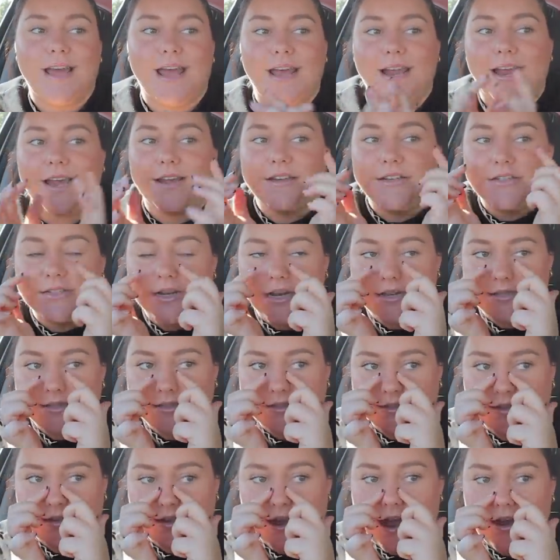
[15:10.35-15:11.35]
And I
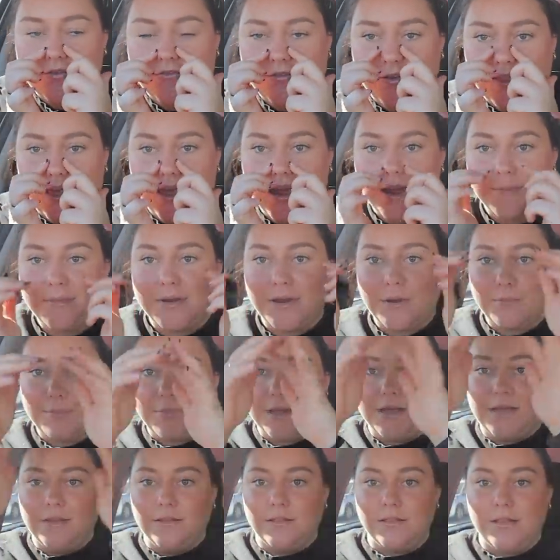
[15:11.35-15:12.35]
feel like I'm in a
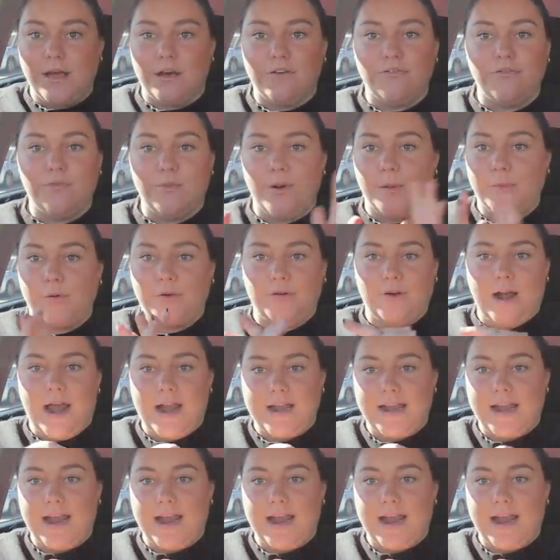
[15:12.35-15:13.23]
big love bubble right